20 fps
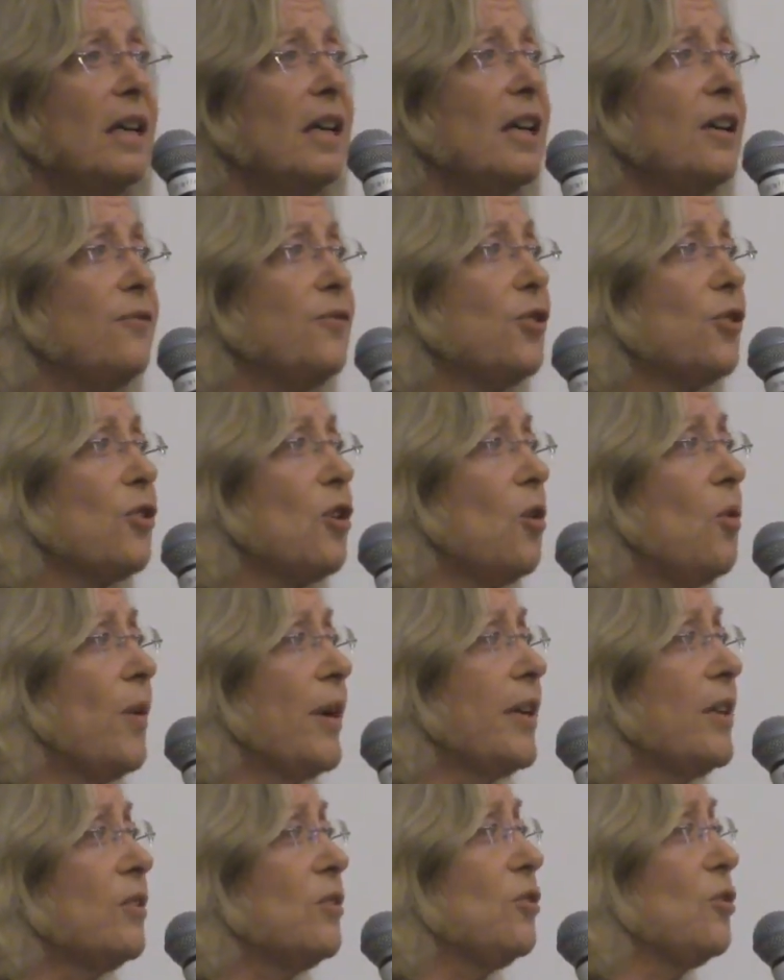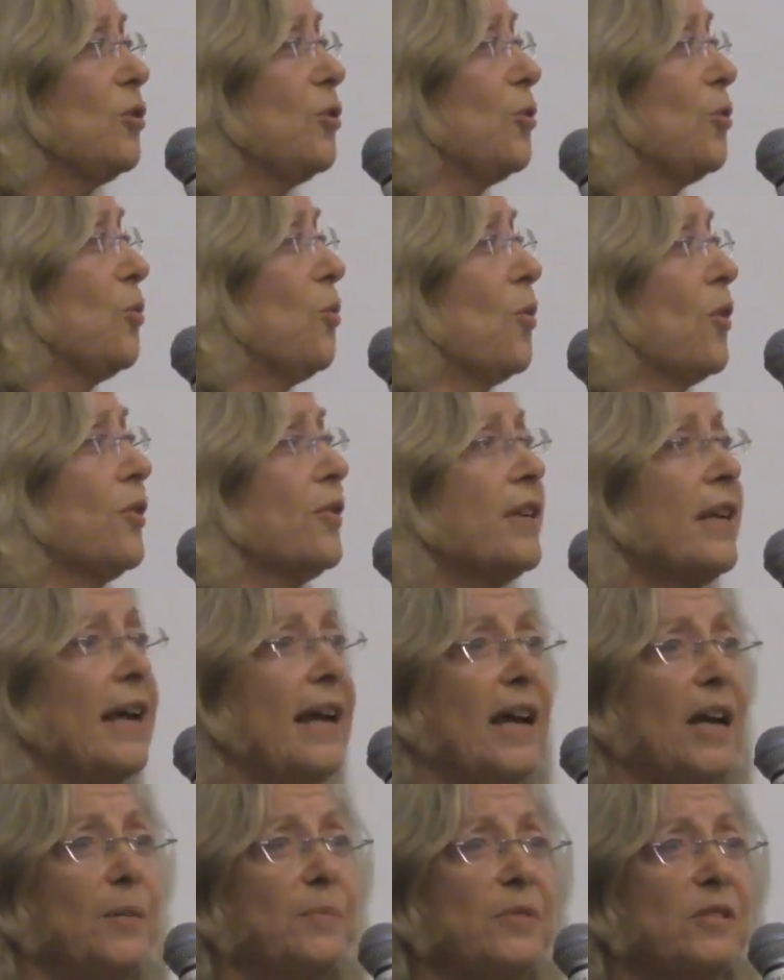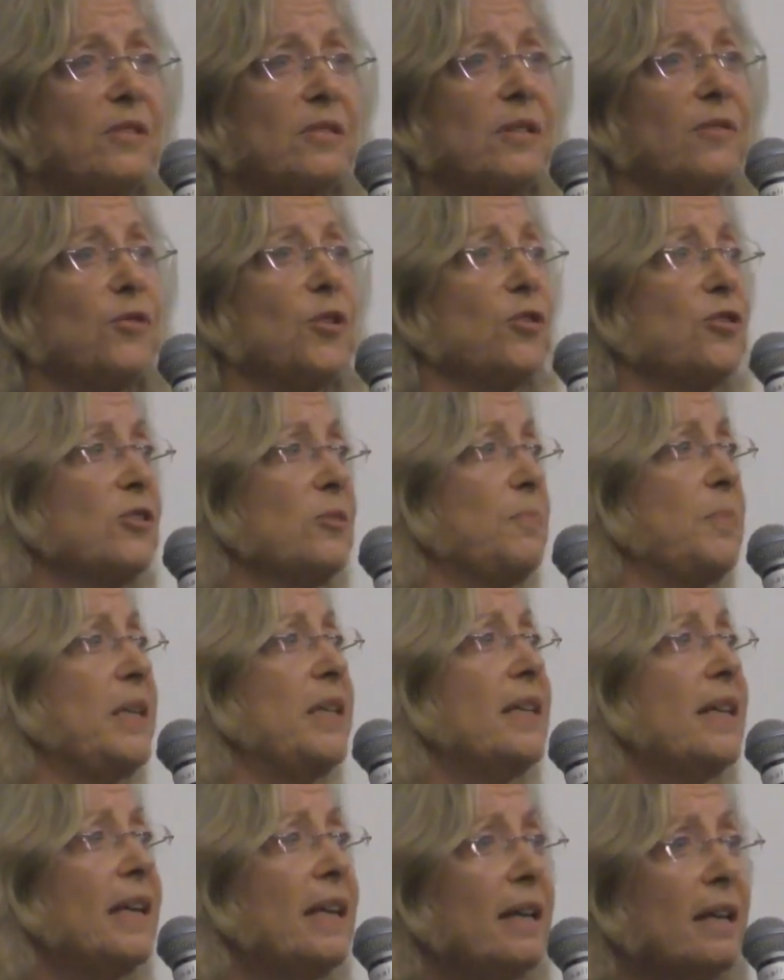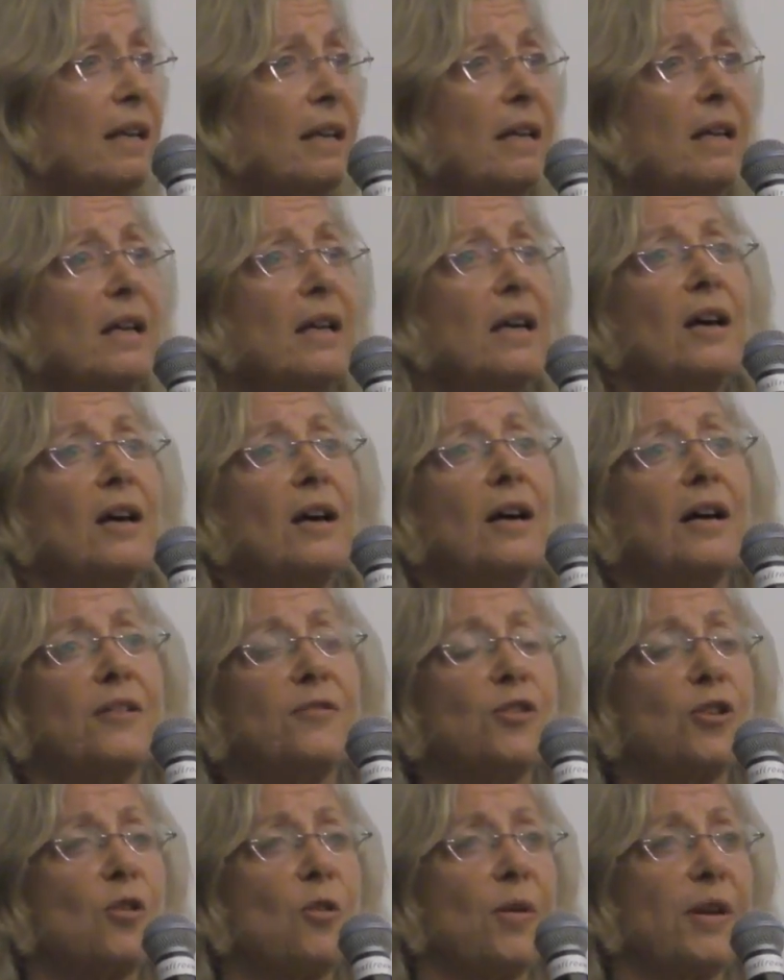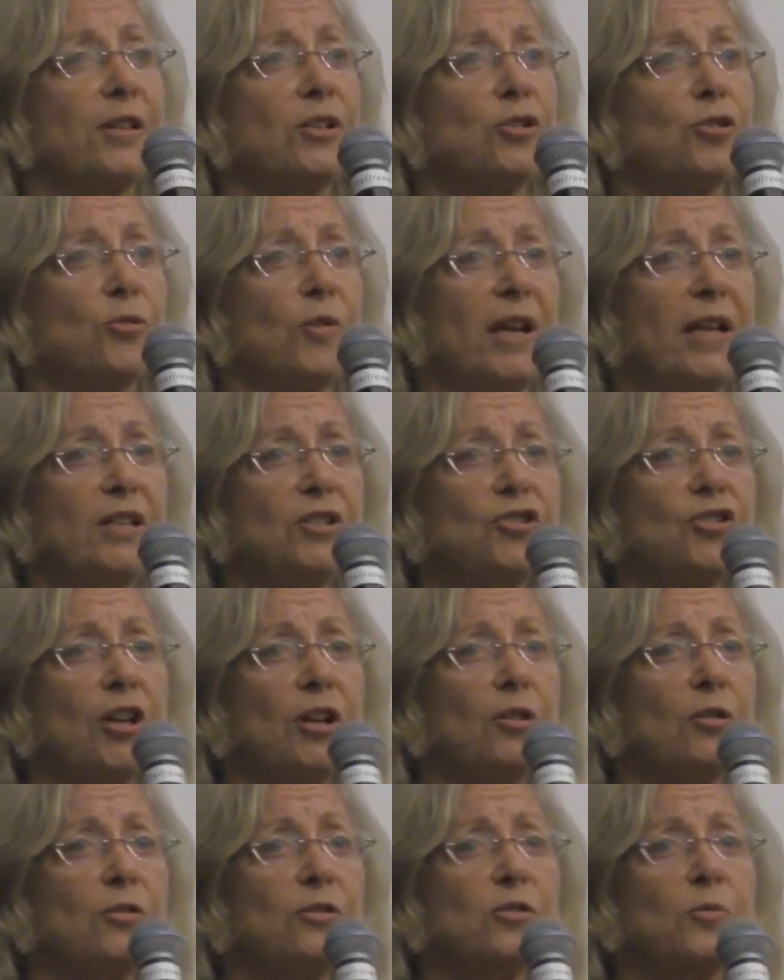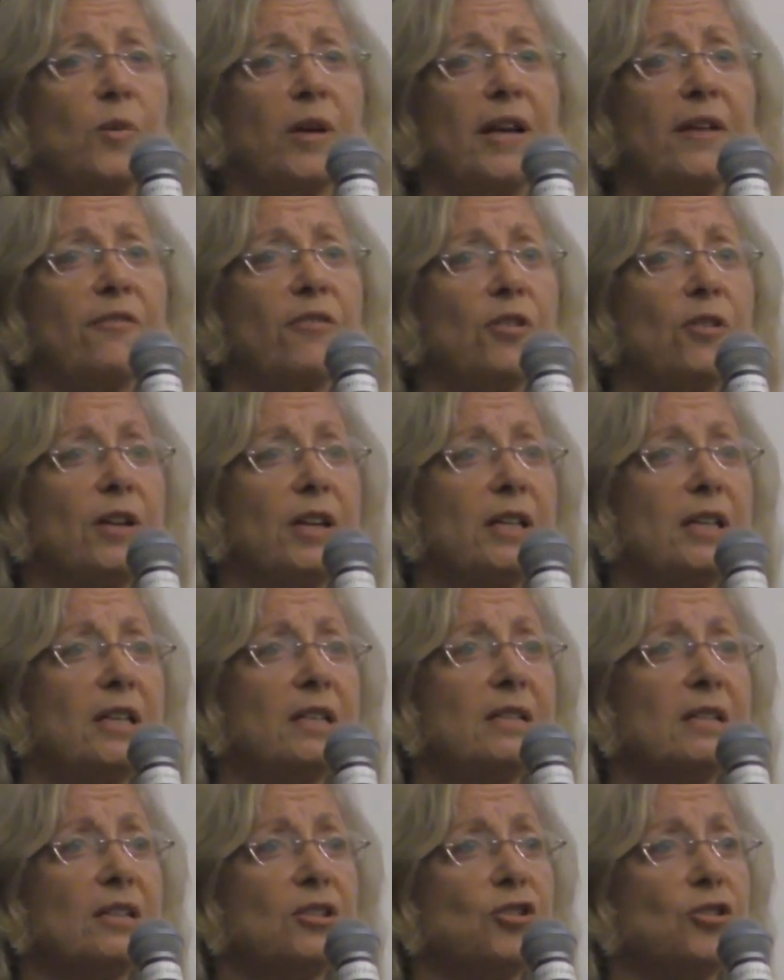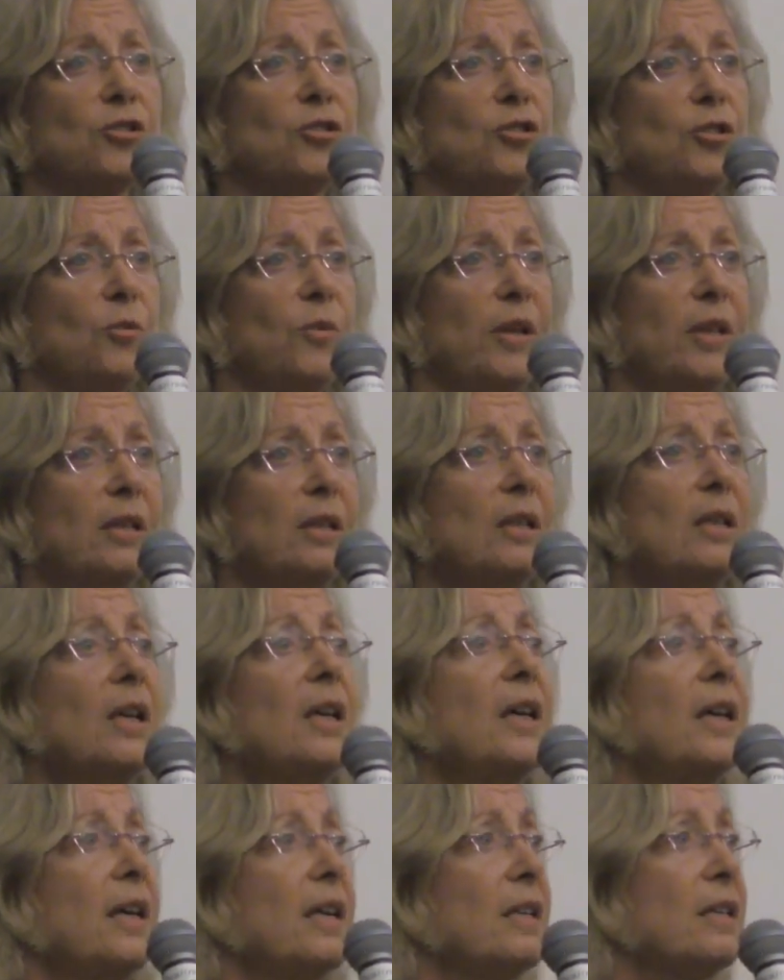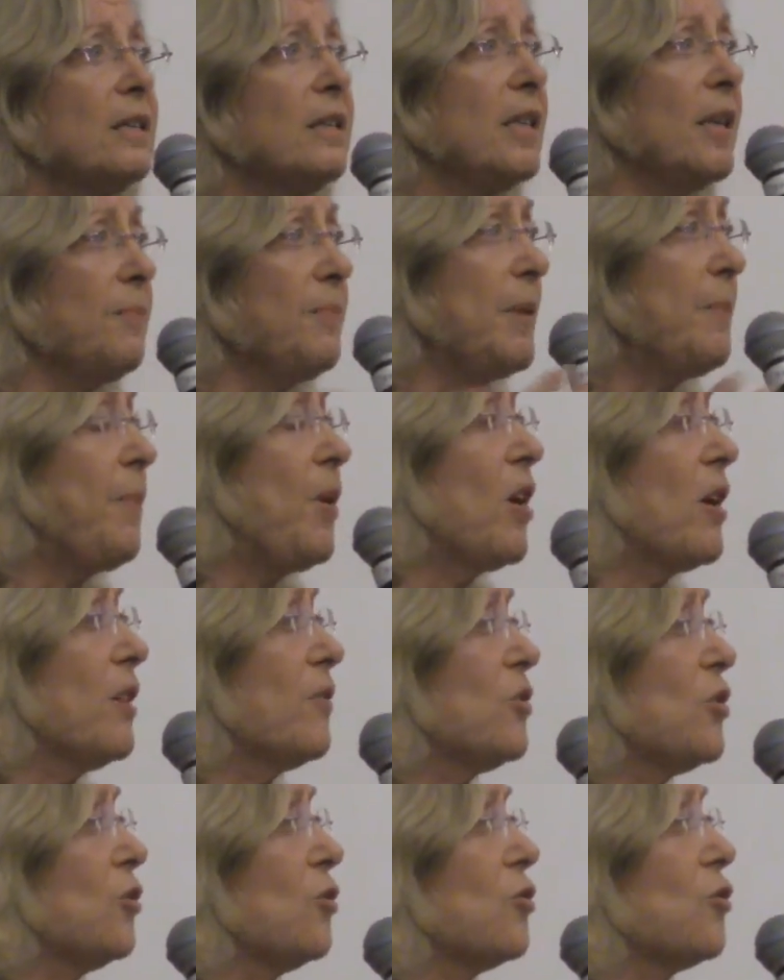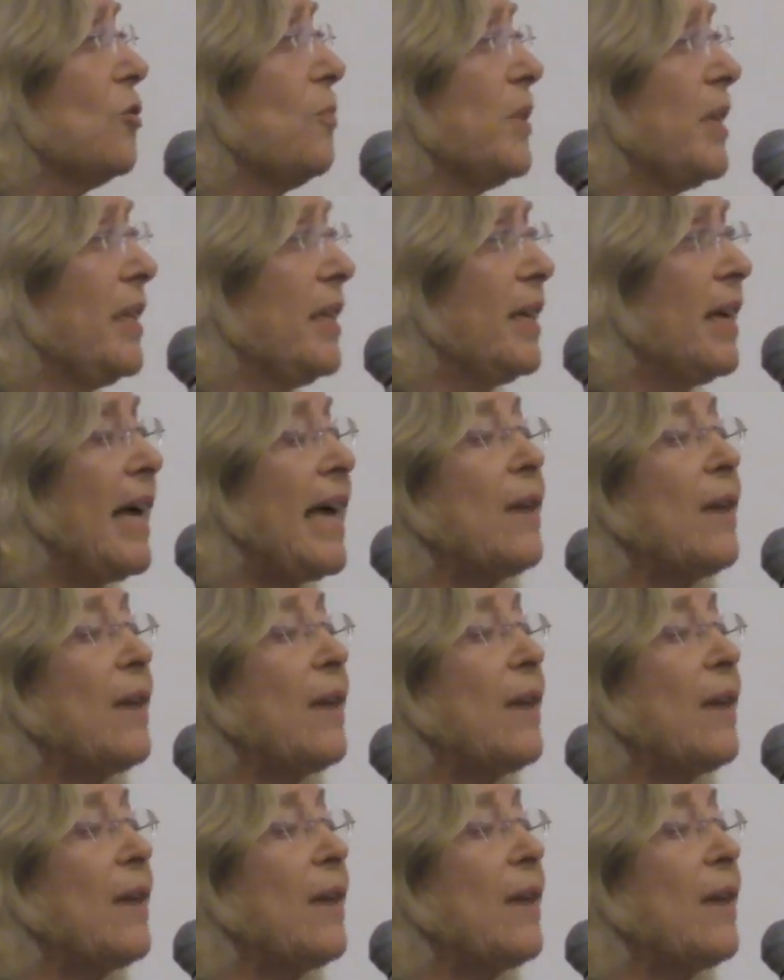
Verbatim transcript: If you're going to WordCamps, if you're speaking, if you're going to trade shows, whatever it is that you're doing can be part of social media.